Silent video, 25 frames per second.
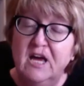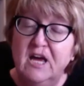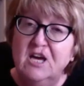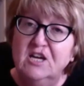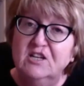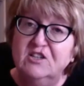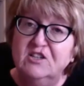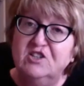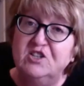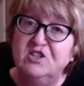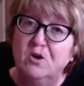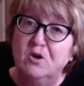
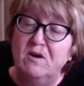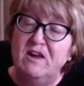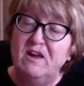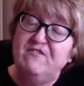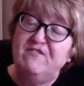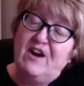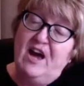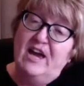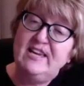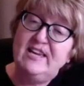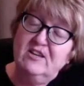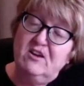So if
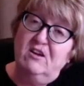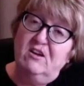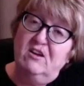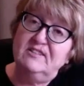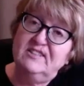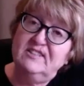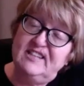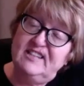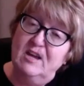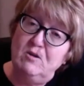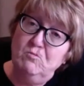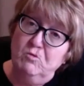I can't
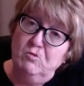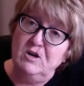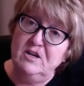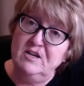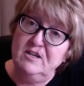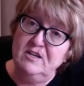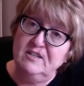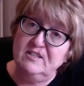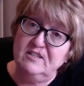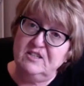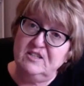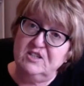say
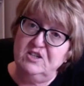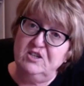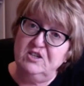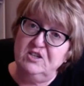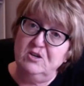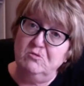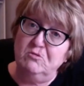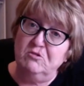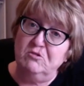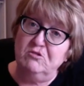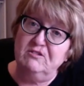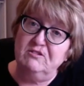words to
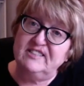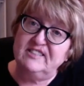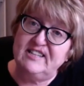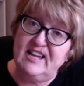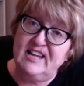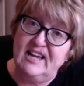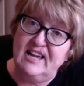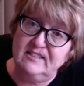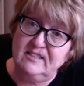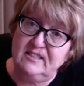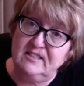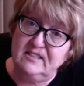you or a
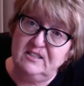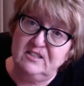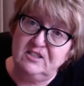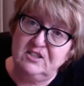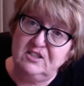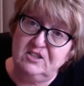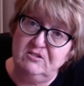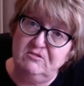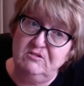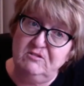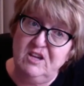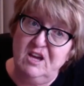sentence
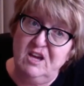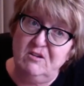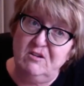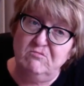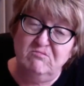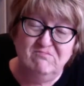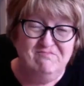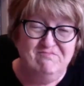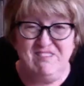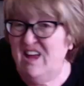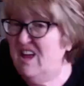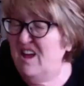to you,
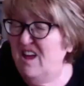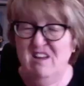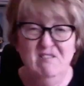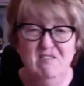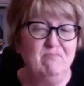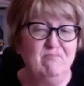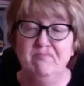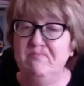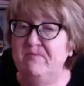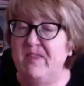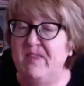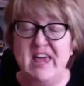
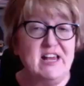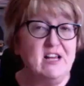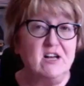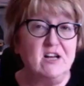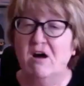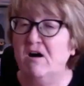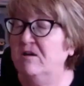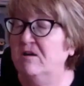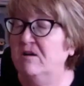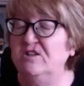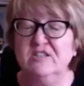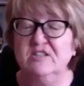they
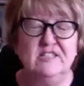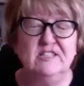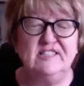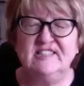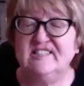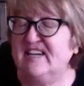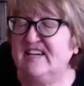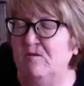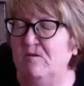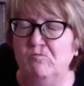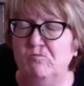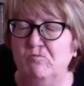can't
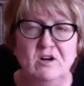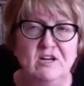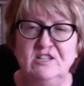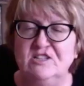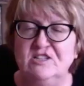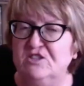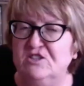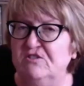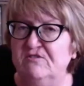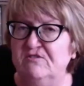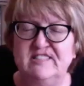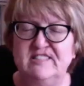understand words
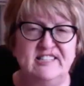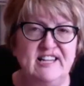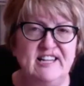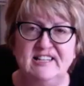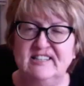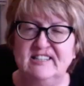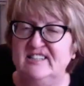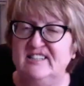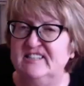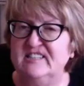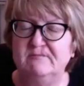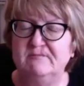or a
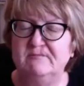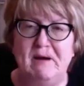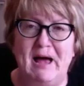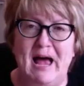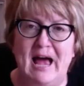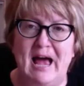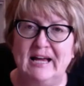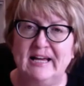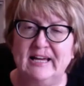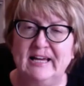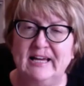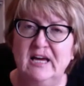sentence back.